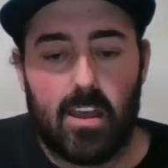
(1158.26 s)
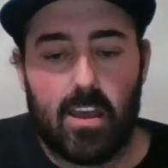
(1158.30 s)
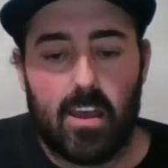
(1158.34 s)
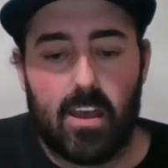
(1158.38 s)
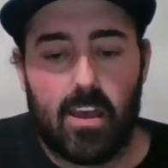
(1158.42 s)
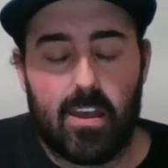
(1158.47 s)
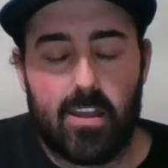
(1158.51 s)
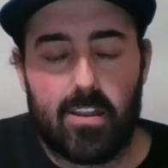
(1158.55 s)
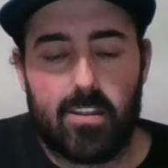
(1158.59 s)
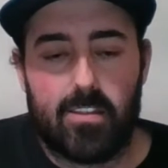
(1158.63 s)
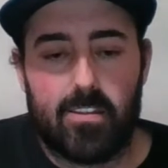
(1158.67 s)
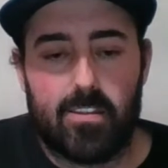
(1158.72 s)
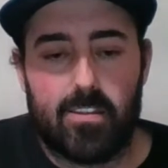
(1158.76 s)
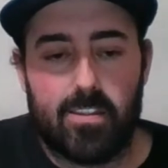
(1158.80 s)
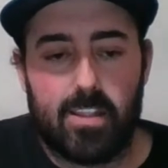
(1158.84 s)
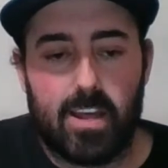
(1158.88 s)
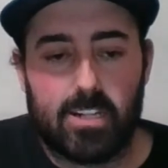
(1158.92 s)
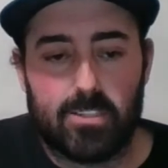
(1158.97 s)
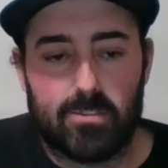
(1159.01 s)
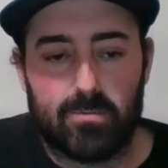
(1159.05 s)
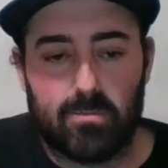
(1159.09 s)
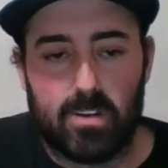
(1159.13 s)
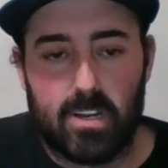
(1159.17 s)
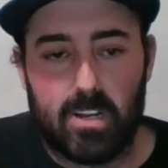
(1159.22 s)
and
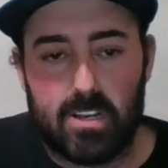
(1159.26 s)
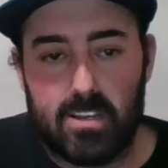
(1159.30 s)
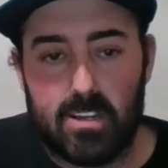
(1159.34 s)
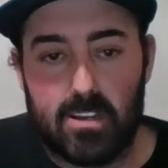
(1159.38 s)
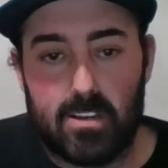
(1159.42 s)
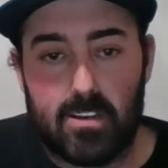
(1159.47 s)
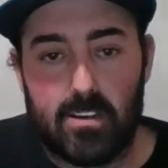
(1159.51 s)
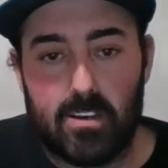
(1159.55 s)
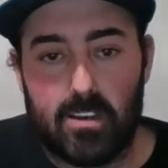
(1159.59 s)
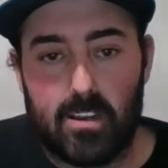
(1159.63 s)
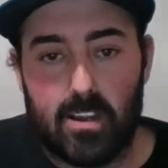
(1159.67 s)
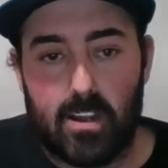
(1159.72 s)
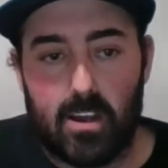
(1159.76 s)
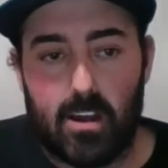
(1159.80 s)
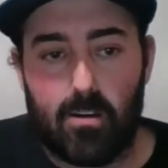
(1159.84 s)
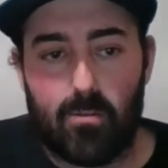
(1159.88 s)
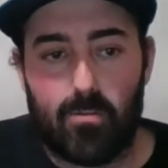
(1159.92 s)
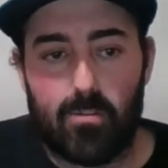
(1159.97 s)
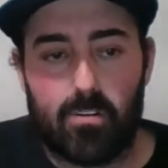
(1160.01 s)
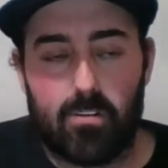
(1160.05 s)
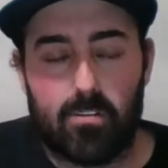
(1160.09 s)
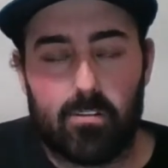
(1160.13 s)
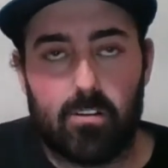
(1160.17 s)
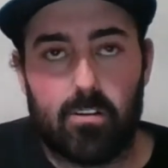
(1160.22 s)
that's when I did
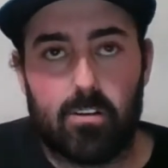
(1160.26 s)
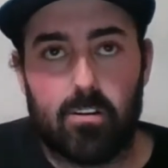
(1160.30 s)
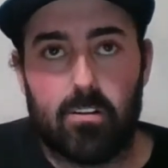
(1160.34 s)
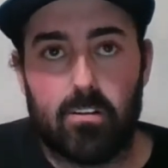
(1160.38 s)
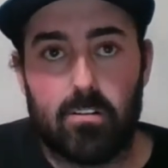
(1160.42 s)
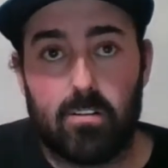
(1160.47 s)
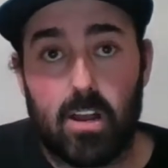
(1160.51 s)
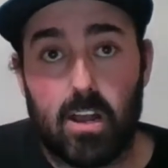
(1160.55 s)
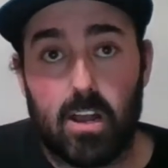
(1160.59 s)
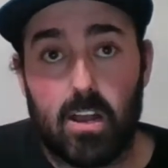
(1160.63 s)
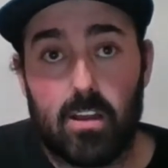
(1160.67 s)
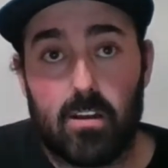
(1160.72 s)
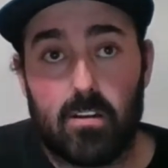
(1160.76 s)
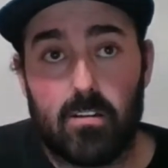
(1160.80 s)
our